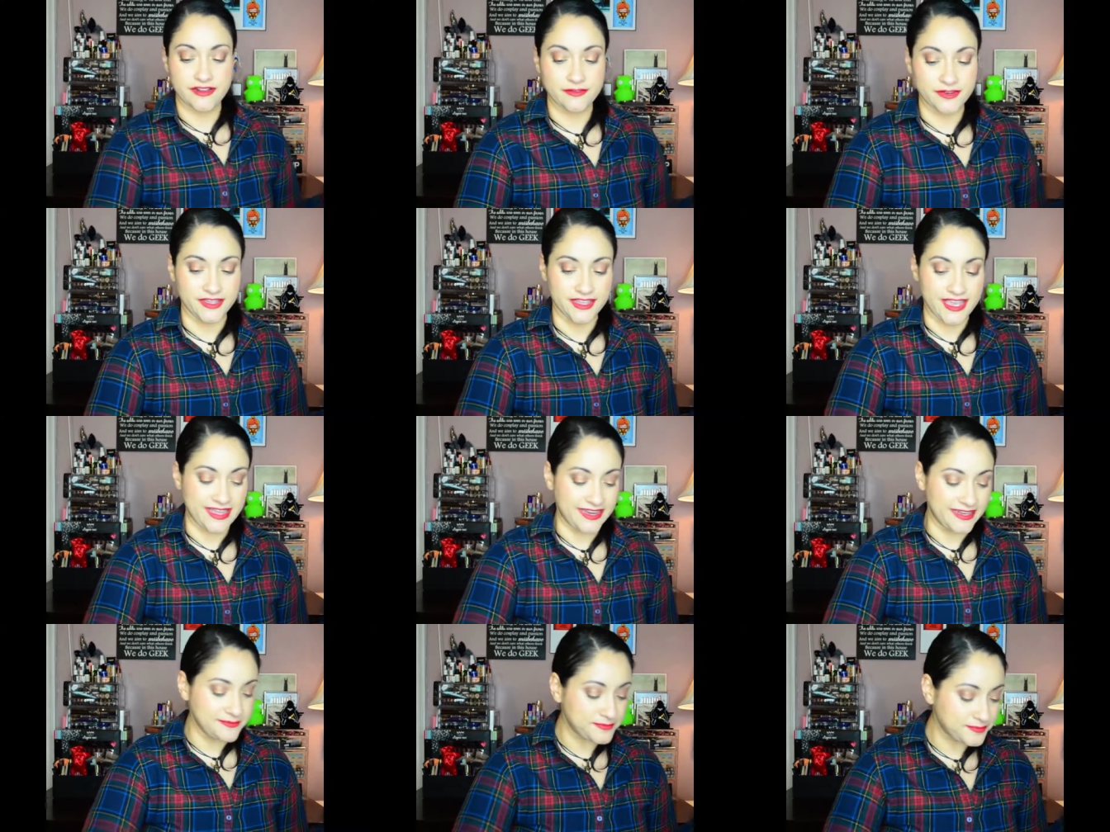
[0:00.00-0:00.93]
I don't want to look at
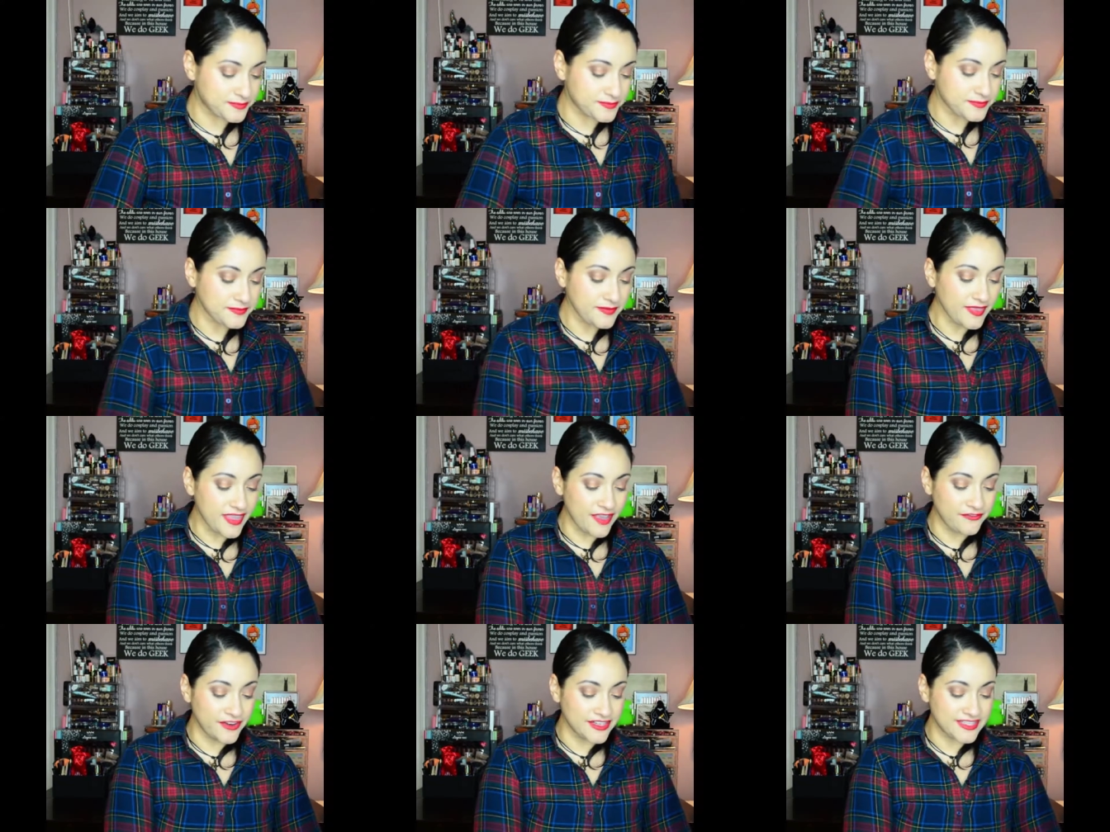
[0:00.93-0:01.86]
it.
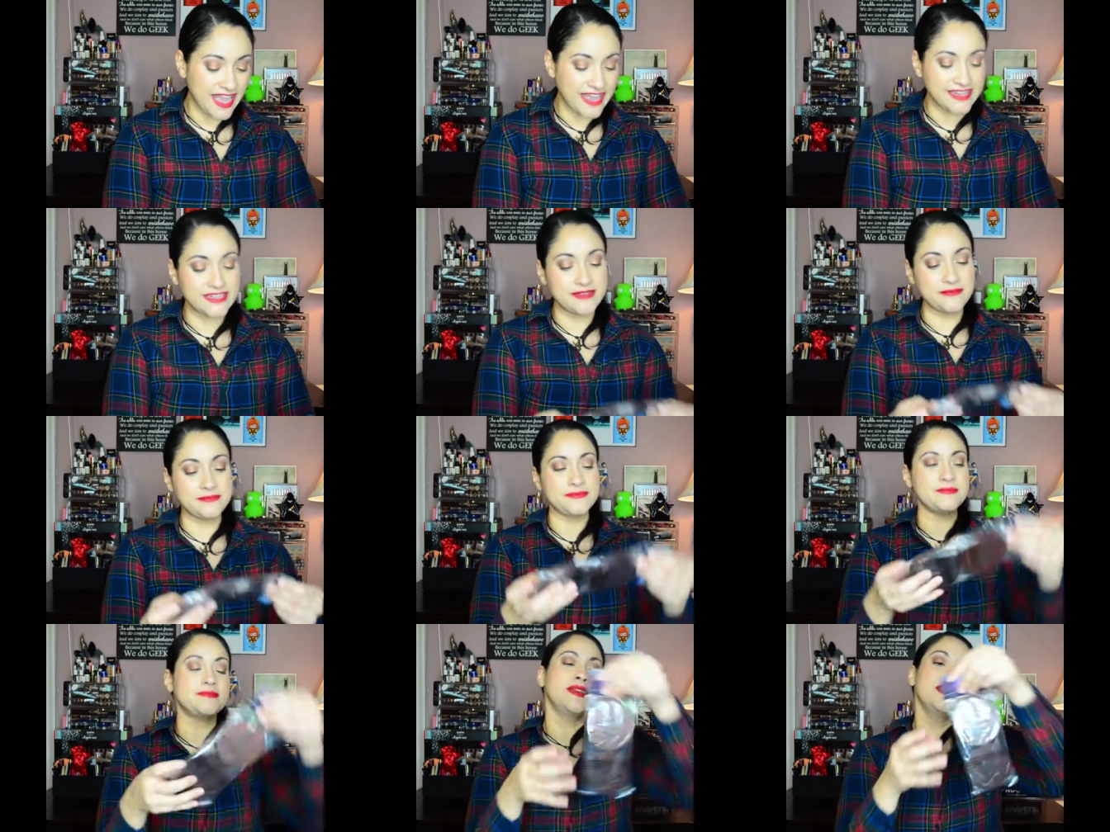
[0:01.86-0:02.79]
First item.